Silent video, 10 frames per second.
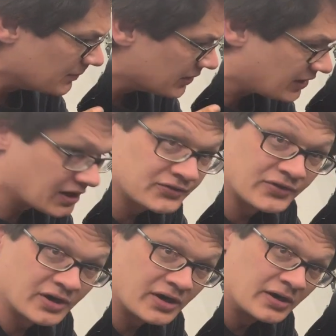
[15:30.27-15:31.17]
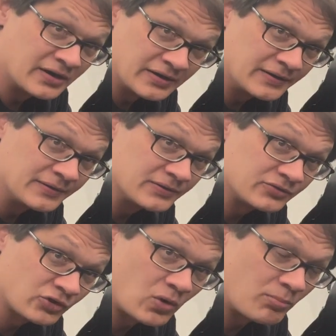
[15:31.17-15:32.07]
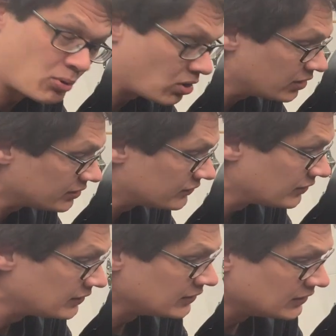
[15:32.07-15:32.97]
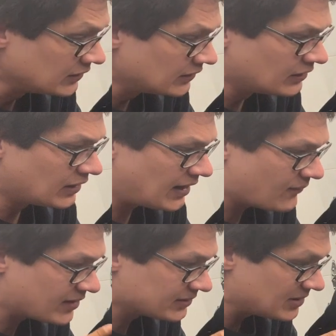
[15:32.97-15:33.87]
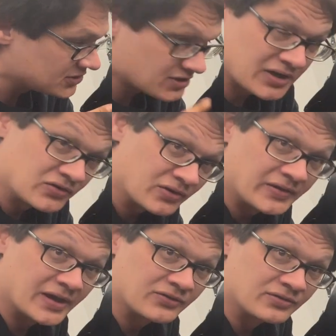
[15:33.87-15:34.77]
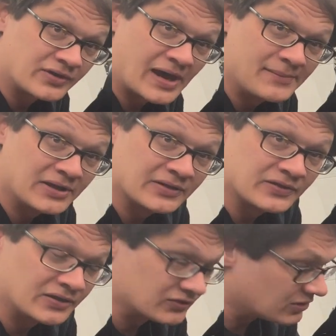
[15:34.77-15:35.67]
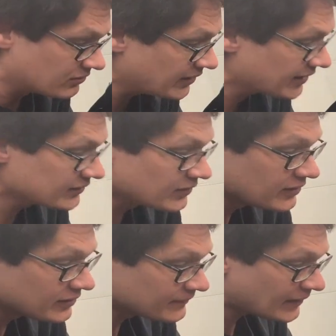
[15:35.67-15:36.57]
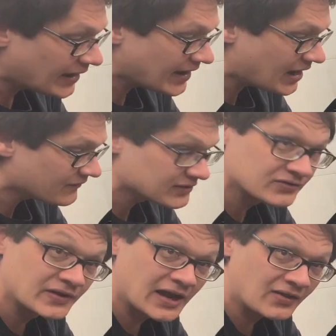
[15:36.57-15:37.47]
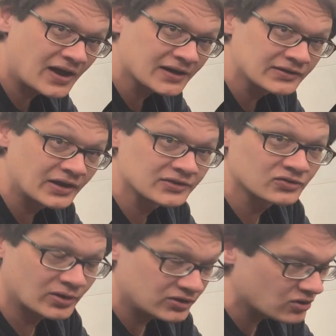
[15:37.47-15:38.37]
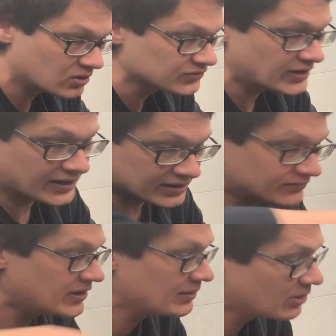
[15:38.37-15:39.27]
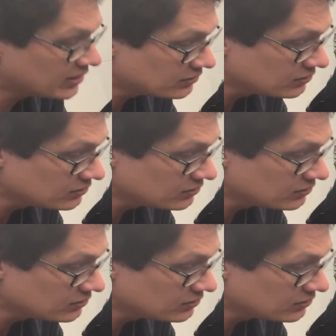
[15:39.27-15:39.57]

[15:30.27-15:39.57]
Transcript: Because they're so important, I wanted to make sure I took the extra time to get things correct. I have these nylock nuts, so I know it's not going to vibrate